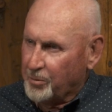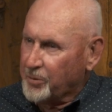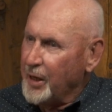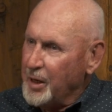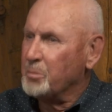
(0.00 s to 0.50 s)

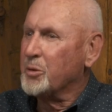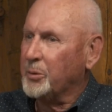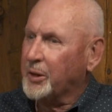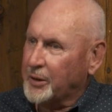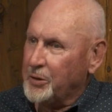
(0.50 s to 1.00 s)
frames.
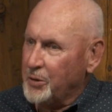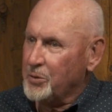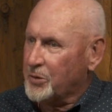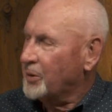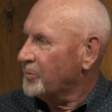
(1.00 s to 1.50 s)
We can
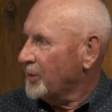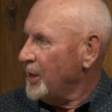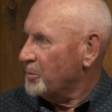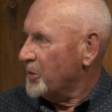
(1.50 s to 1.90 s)
use the frames.